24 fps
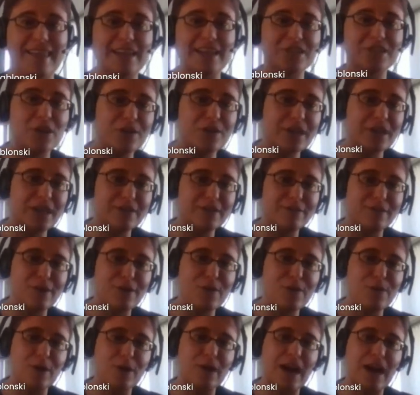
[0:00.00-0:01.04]
That's all the
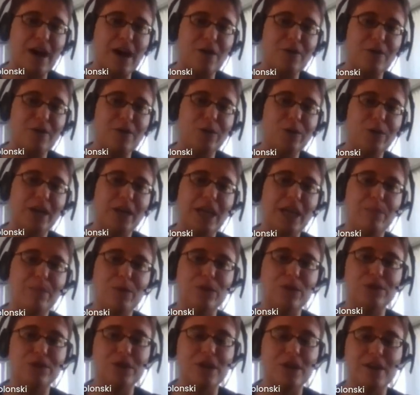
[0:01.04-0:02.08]
info on how you can
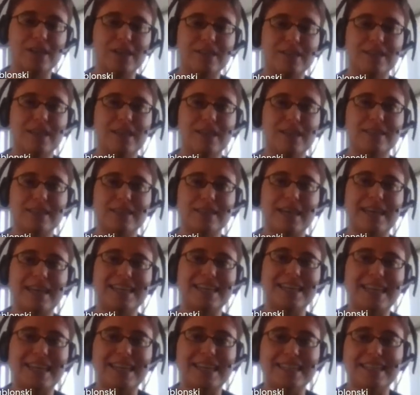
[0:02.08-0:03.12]
keep your docs
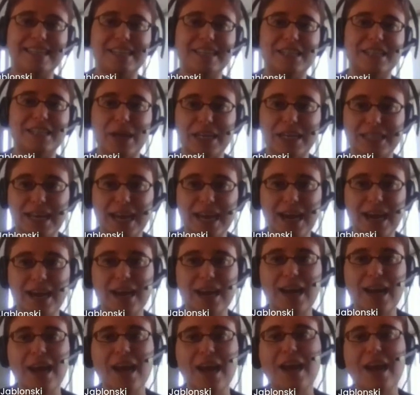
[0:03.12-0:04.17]
site easy to
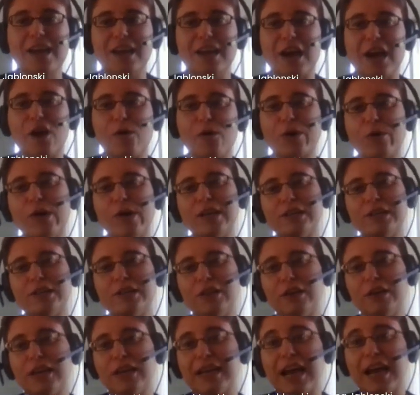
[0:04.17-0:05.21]
maintain. Now we're going to
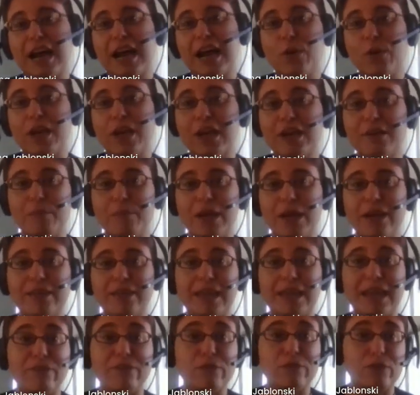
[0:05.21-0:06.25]
look at how we can make
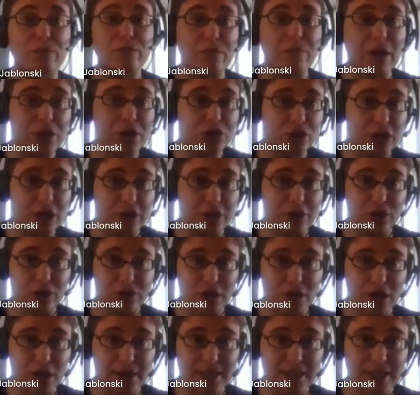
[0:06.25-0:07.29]
the information in your
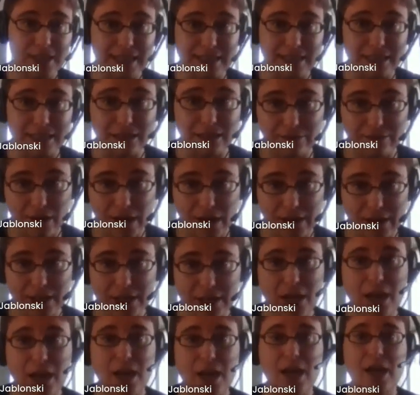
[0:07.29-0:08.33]
docs easy to find.
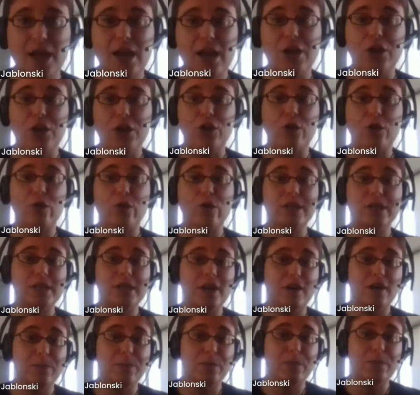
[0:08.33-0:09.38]
You're going to
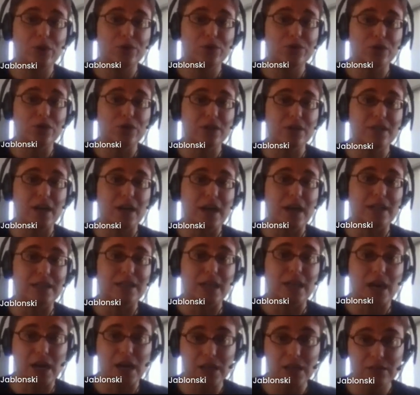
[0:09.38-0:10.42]
help your users a
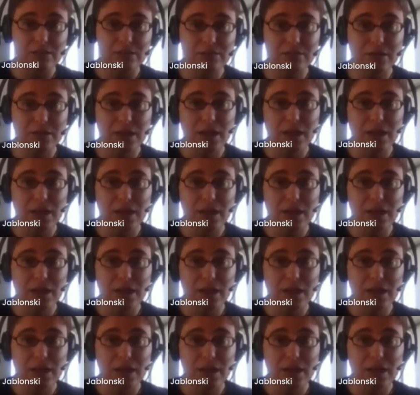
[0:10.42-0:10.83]
ton